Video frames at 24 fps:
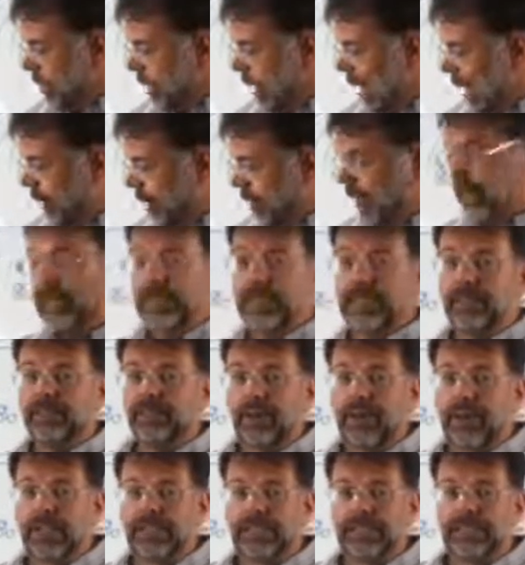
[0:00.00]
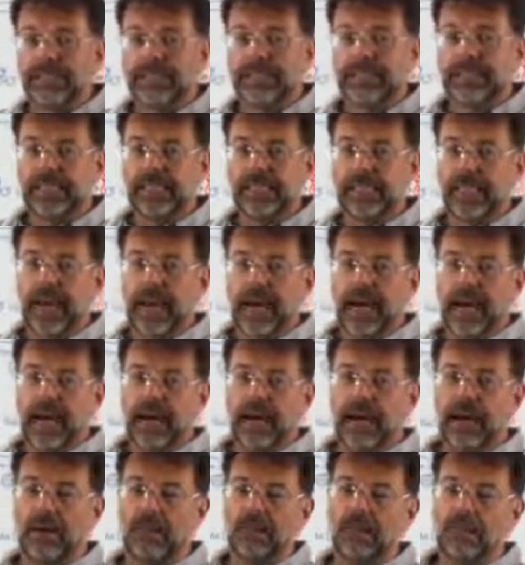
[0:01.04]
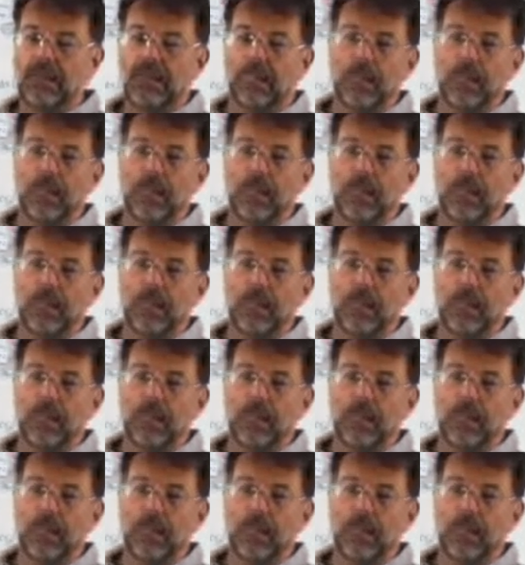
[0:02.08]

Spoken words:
Now these devices here are,